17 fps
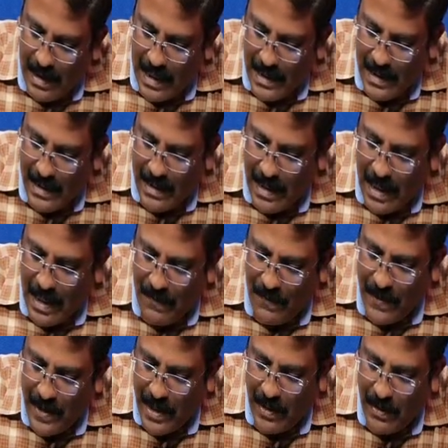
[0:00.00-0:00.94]
As a
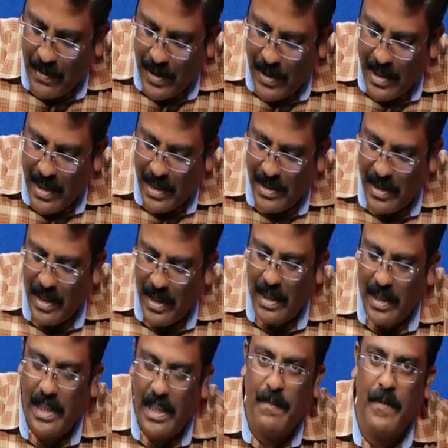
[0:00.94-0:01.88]
graph we are not going to
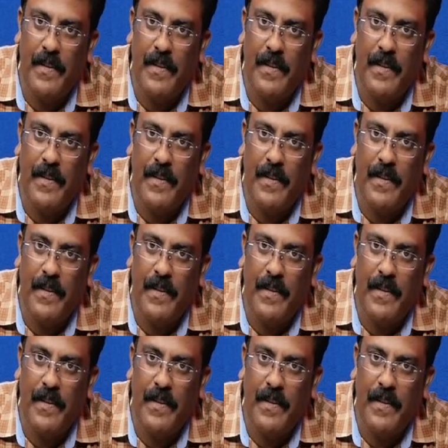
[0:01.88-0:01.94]
considering this,